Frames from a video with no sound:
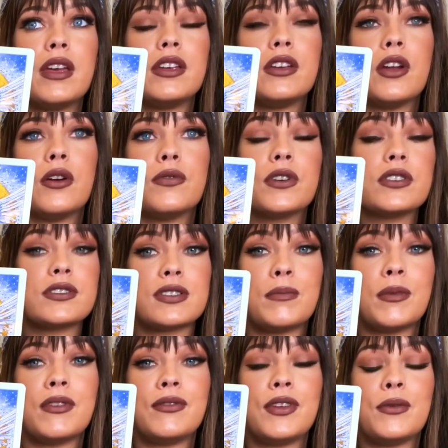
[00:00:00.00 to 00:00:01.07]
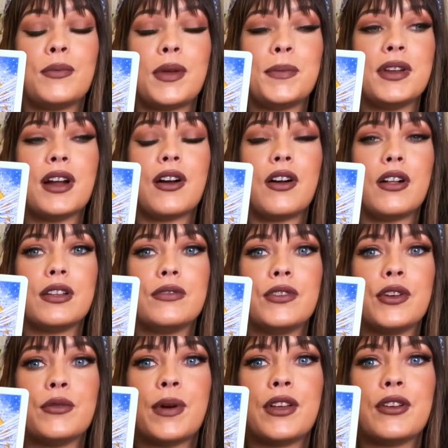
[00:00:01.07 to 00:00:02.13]
you know, for some of you, maybe not all of
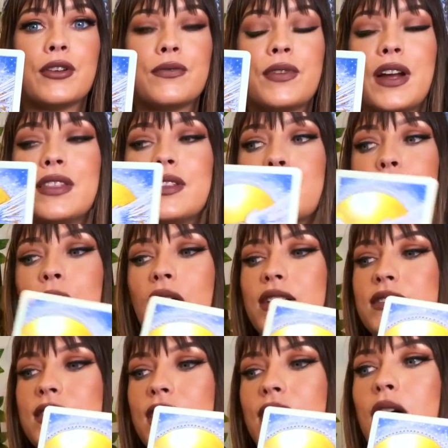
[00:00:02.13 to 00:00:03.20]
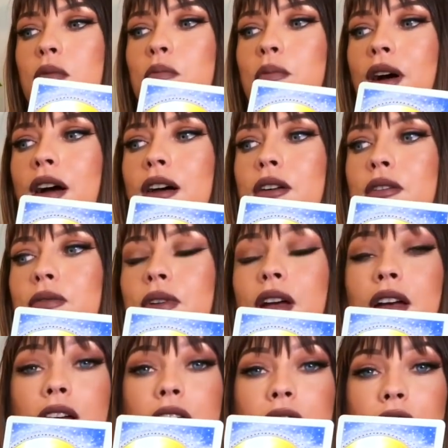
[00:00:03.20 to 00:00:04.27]
you, but you're finally rising above
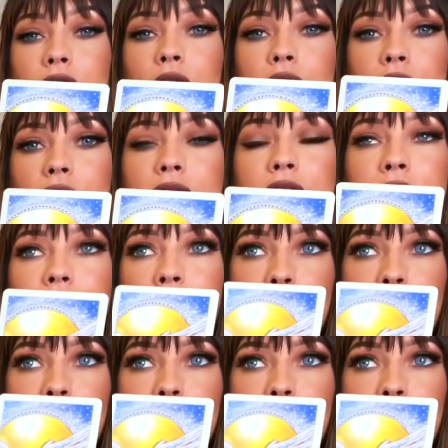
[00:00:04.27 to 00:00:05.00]
you know, you're kind of like